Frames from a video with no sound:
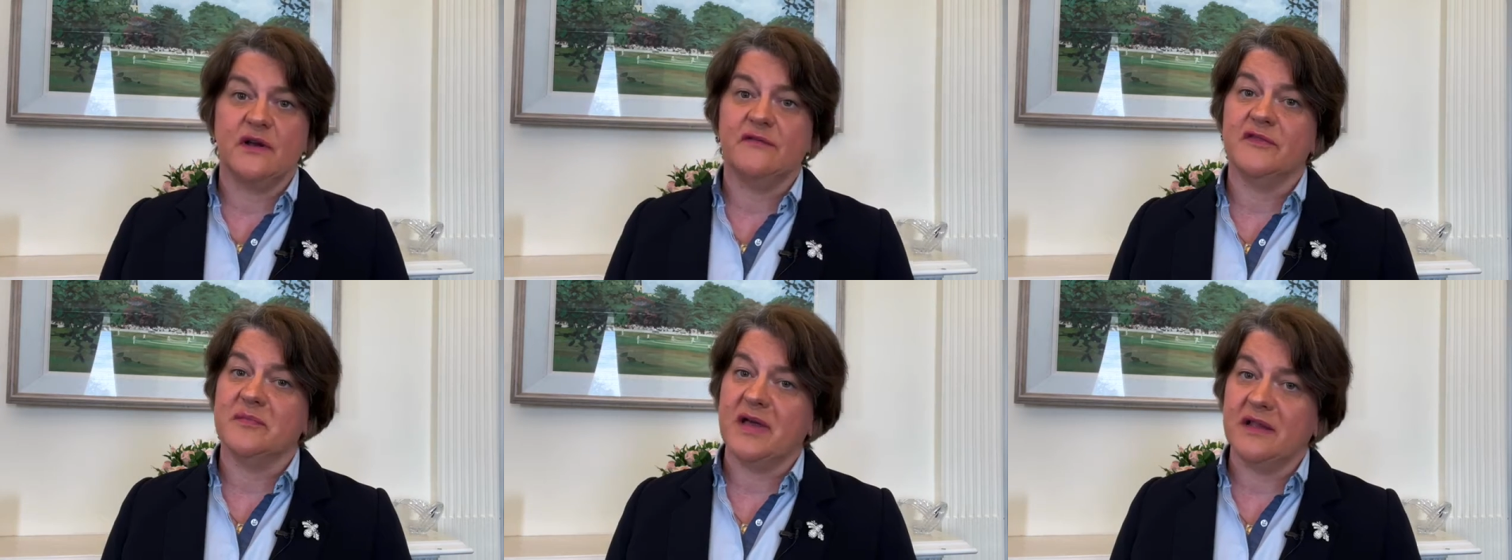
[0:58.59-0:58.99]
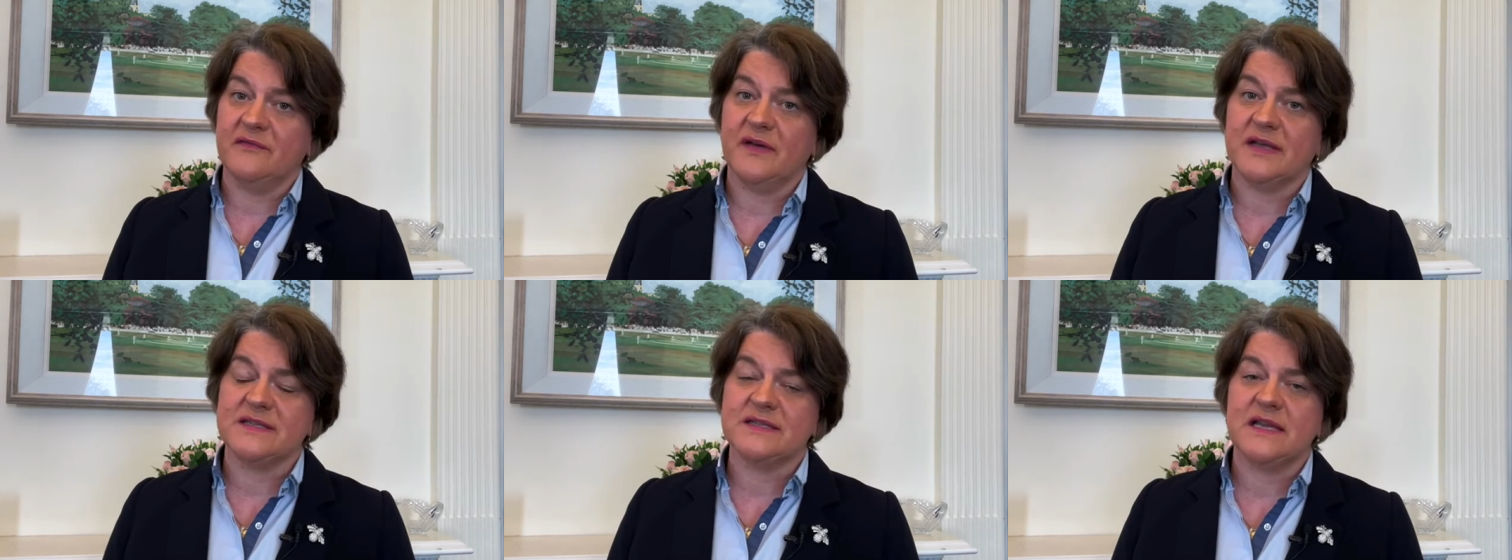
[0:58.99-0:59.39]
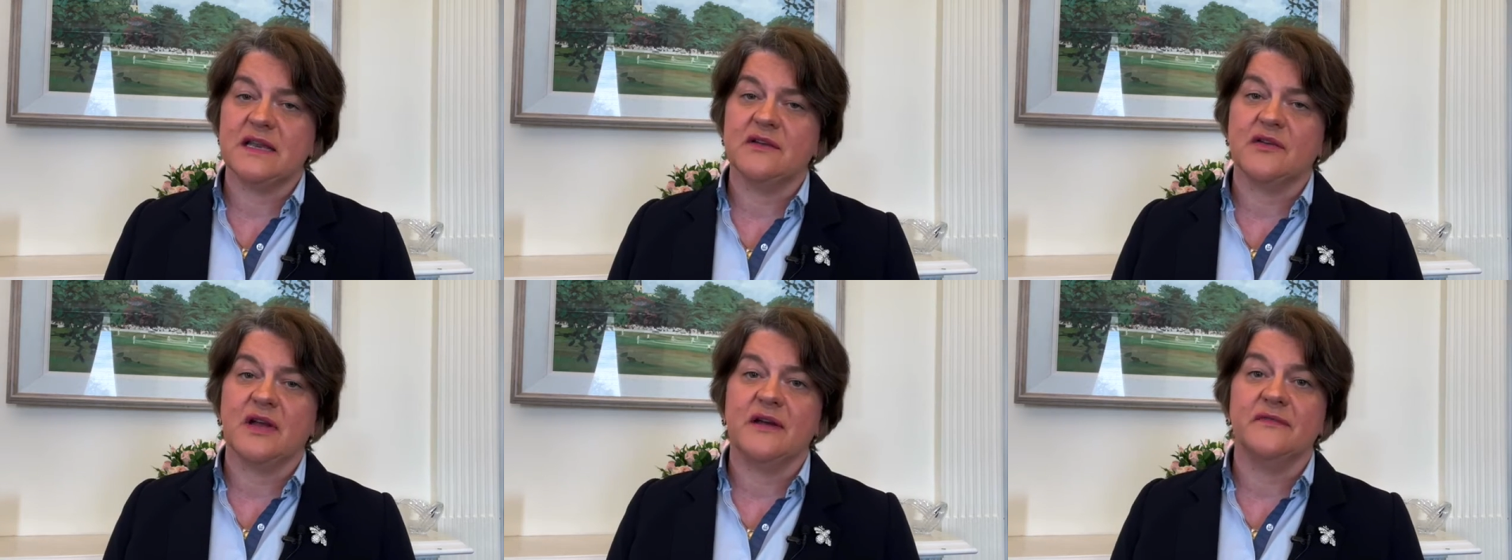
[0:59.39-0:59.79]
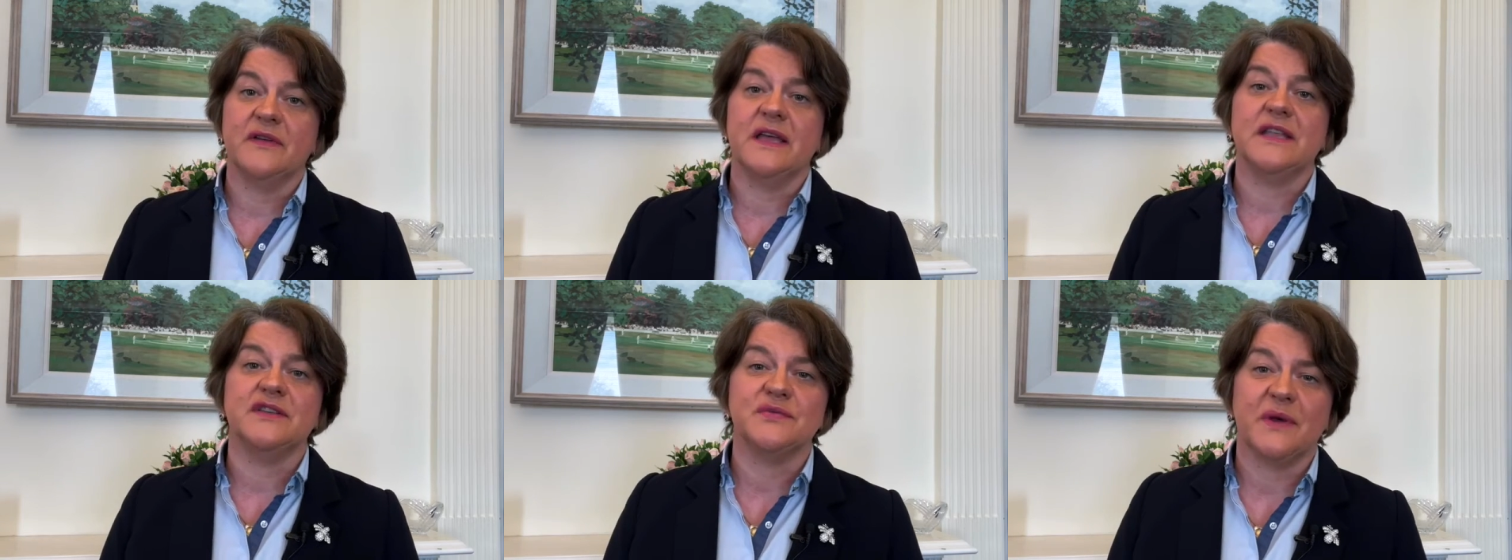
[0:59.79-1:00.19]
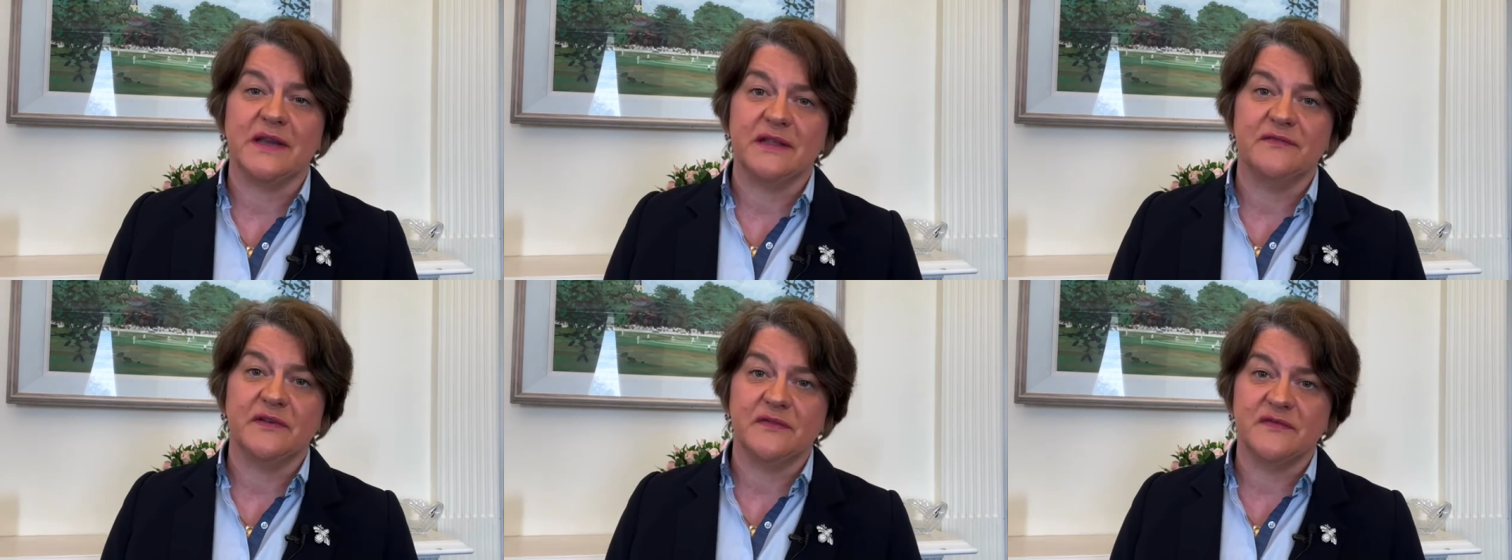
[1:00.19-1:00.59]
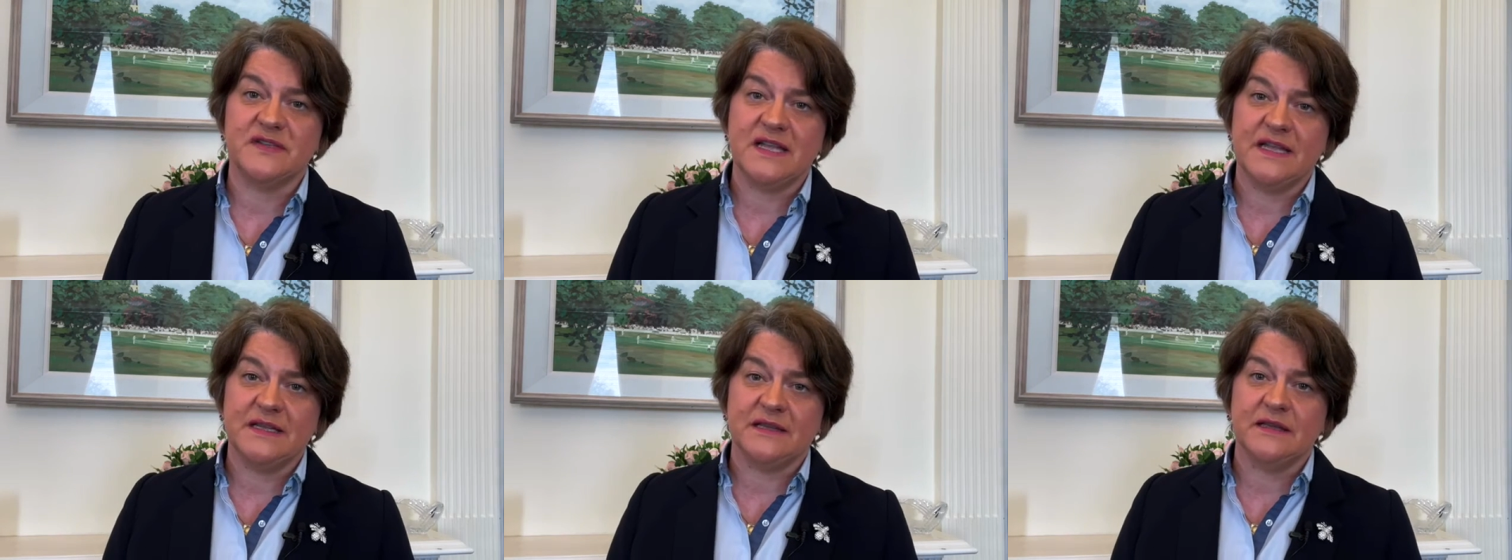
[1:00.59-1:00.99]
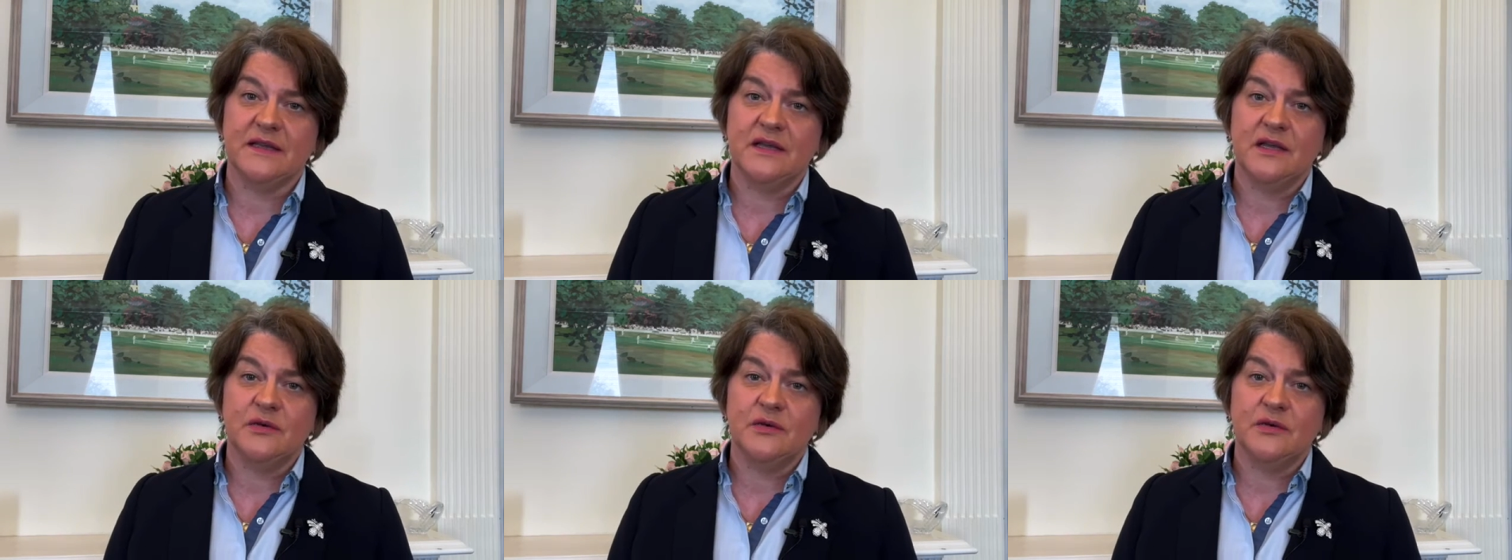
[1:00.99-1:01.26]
of the Belfast Telegraph in 2015,